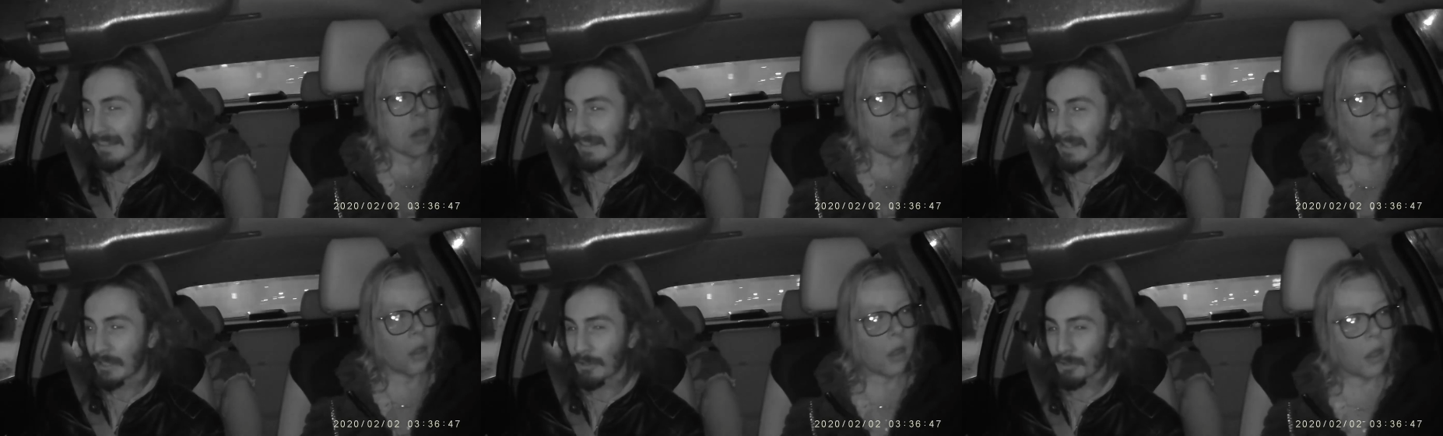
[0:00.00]

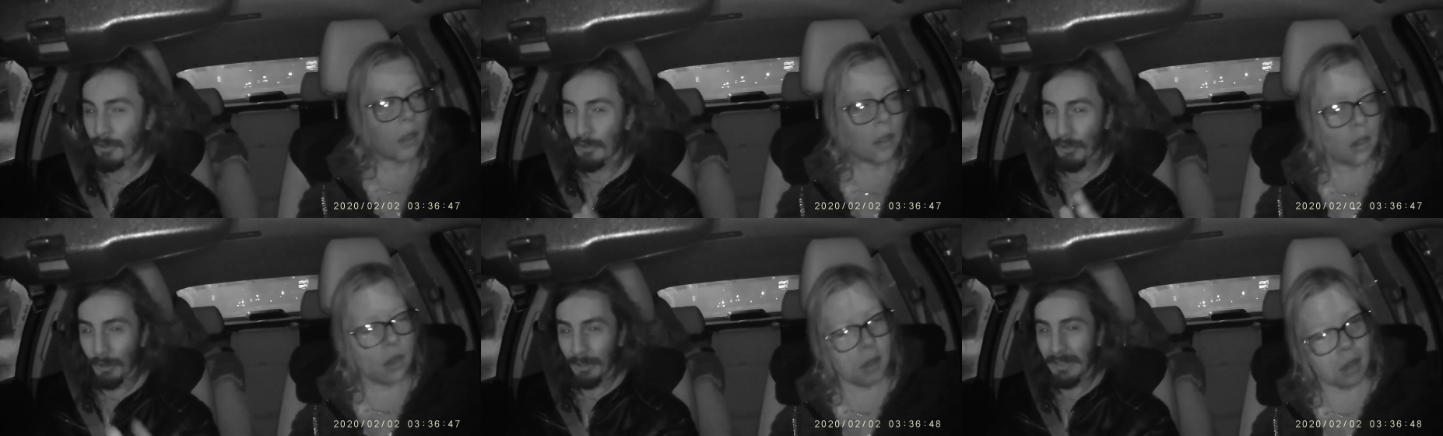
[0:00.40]
Speaker 1: that it's
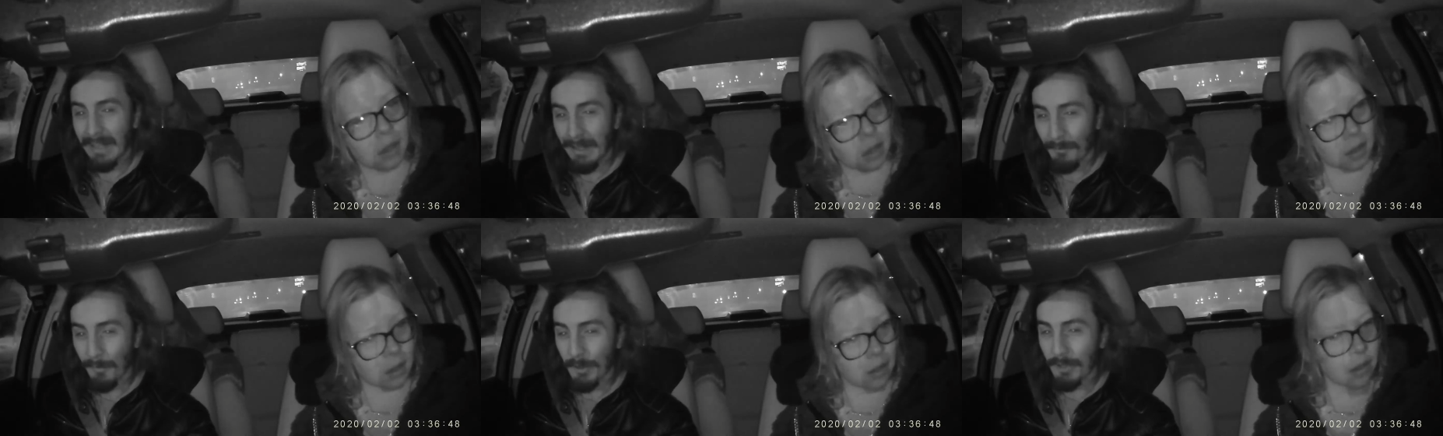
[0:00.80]
good
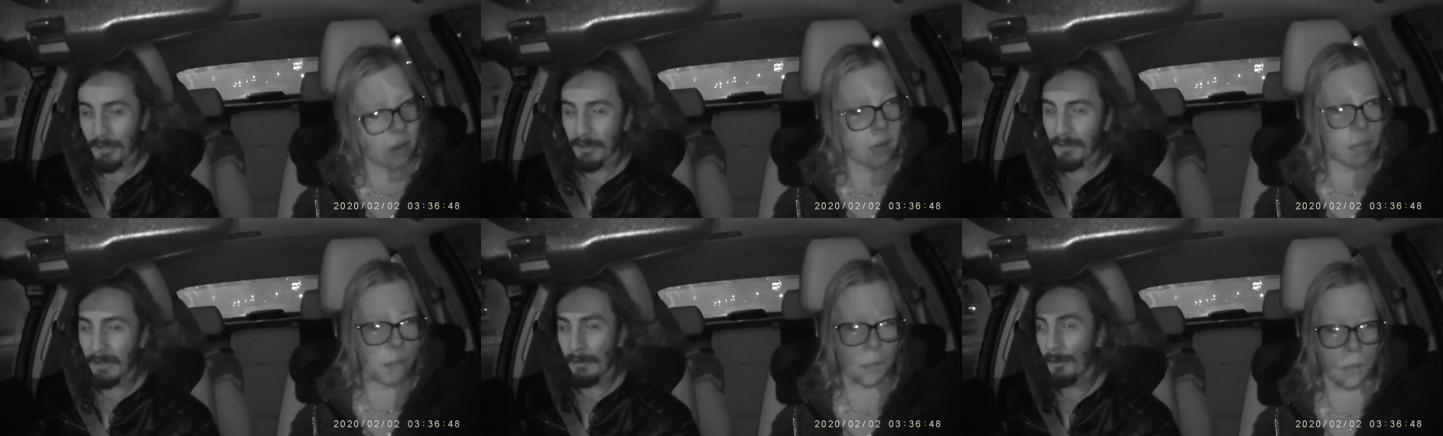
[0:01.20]
and we
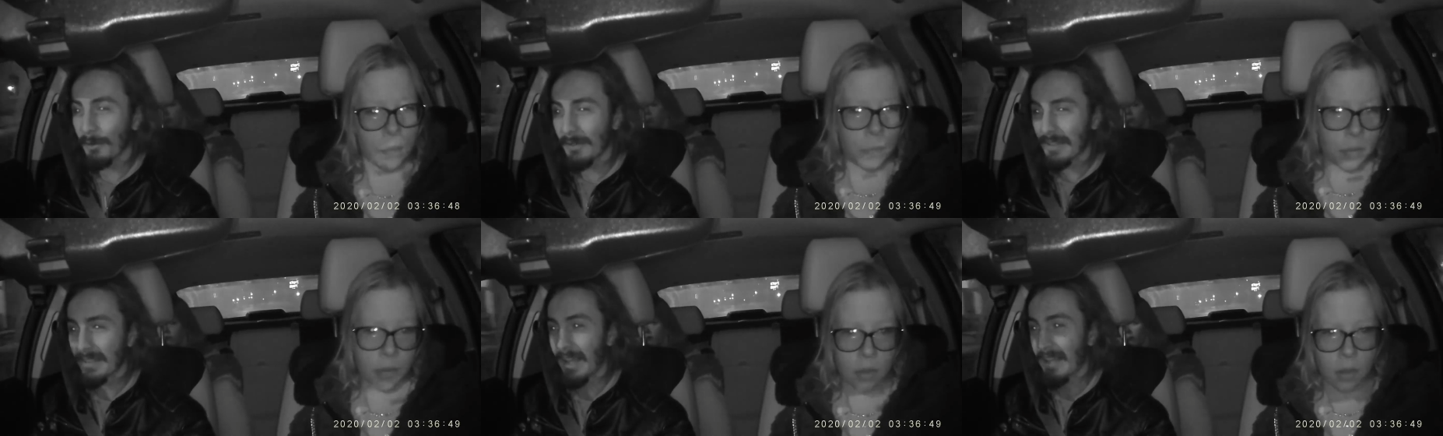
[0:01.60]
shouldn't hold
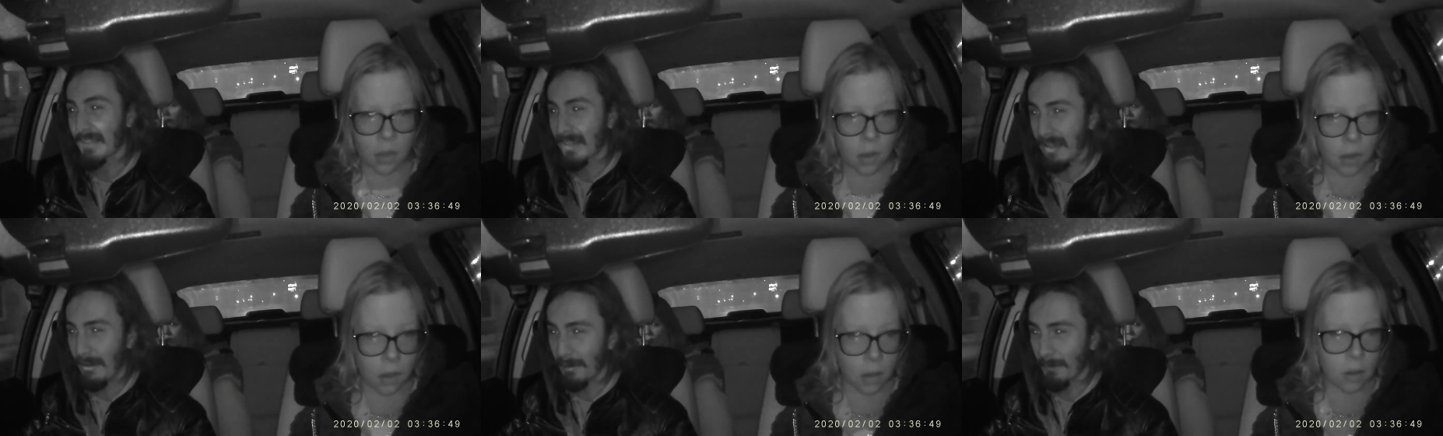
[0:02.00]
these guys
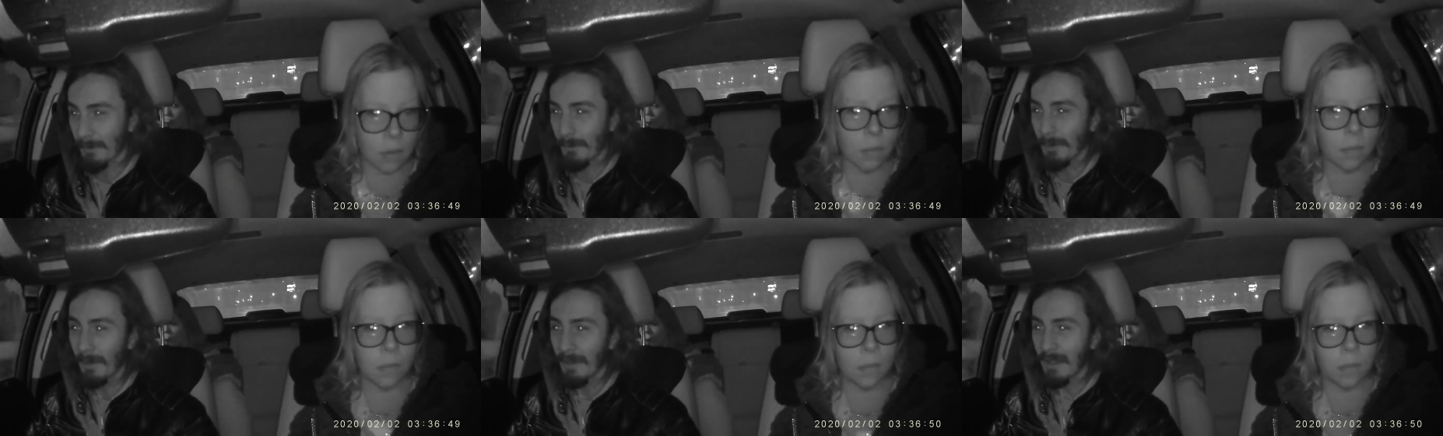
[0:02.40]

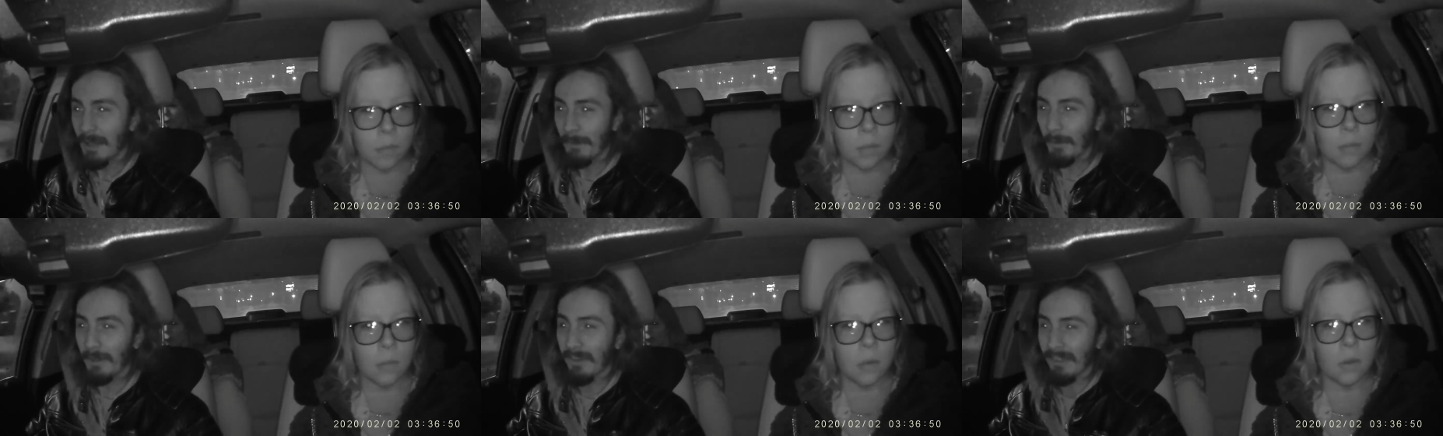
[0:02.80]
accountable,
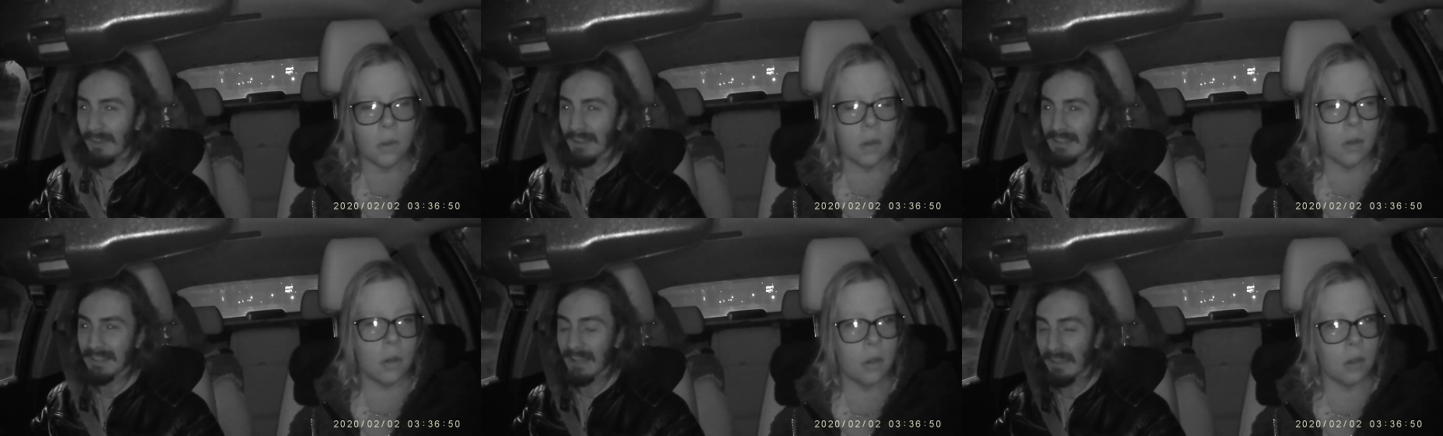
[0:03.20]
but the
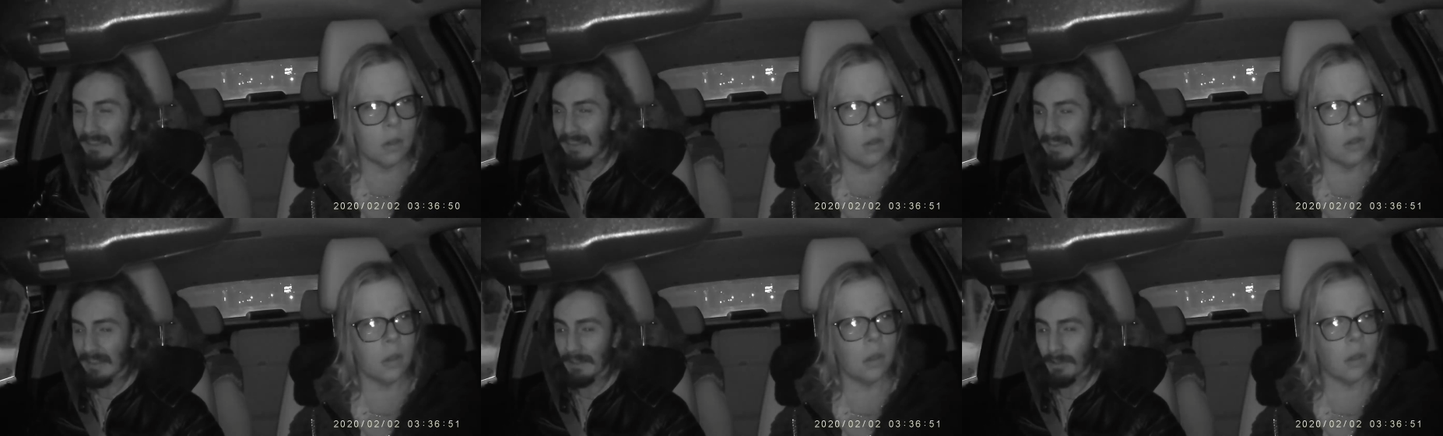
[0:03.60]
thing is that
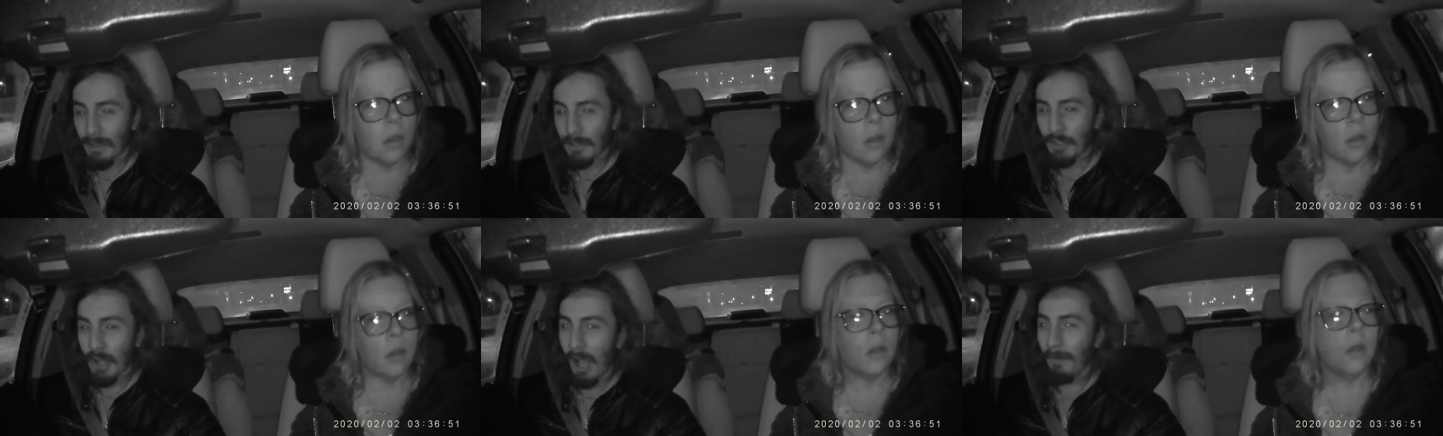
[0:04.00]

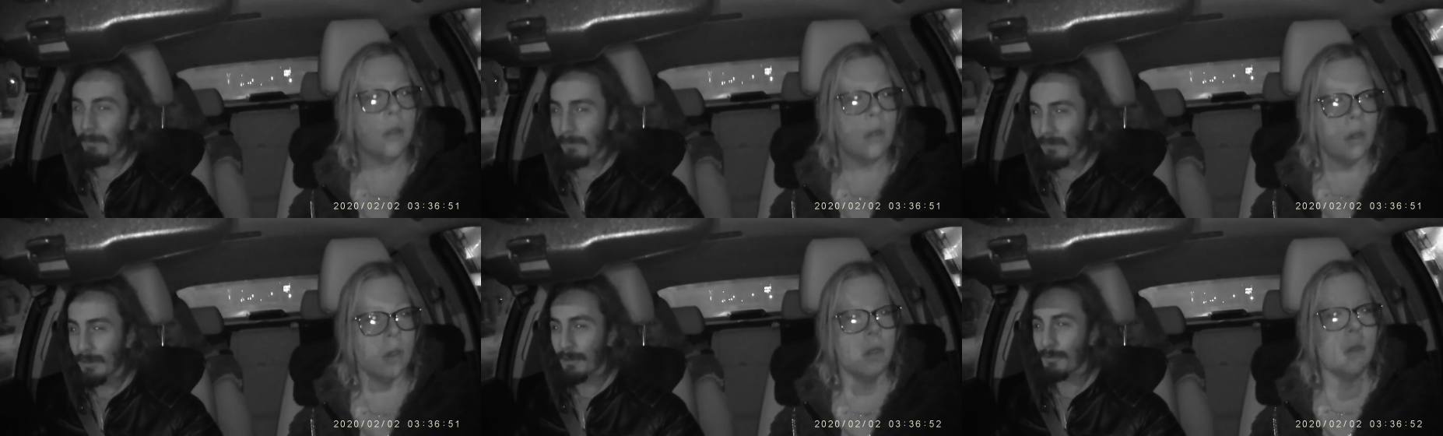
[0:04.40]
the job
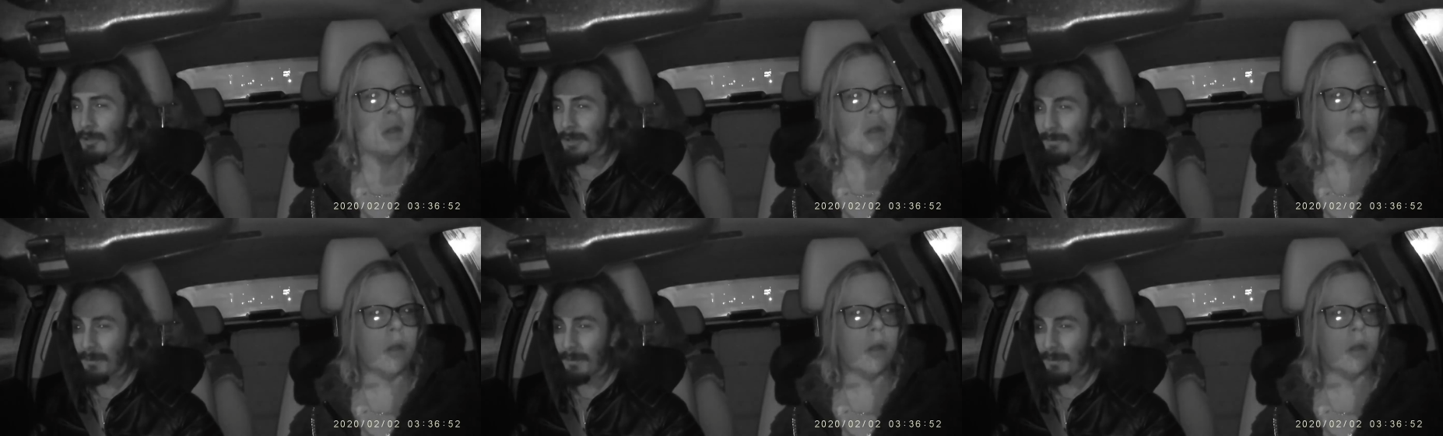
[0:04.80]
of the U.S.